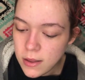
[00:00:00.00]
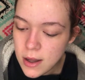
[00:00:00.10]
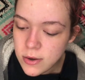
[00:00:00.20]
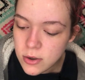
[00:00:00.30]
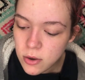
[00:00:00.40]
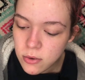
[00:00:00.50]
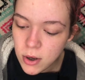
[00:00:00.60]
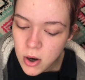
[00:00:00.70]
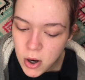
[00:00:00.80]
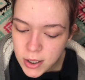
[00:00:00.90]
those are the three
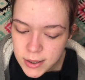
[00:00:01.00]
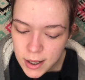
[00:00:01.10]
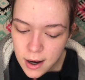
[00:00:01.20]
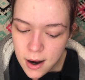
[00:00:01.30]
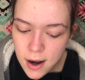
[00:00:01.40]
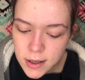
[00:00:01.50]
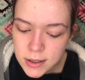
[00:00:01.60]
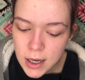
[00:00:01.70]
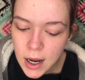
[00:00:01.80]
cards I got.